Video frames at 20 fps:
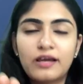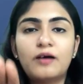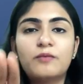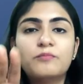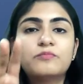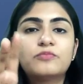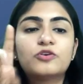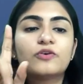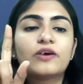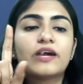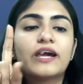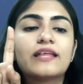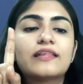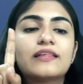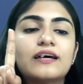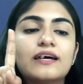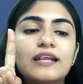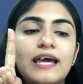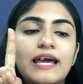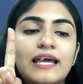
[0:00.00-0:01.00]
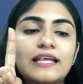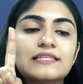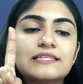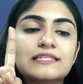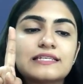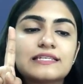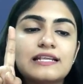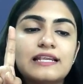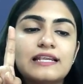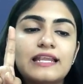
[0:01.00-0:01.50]
come together and
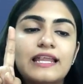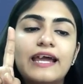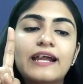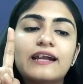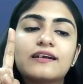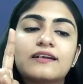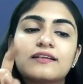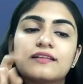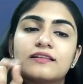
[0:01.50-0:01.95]
select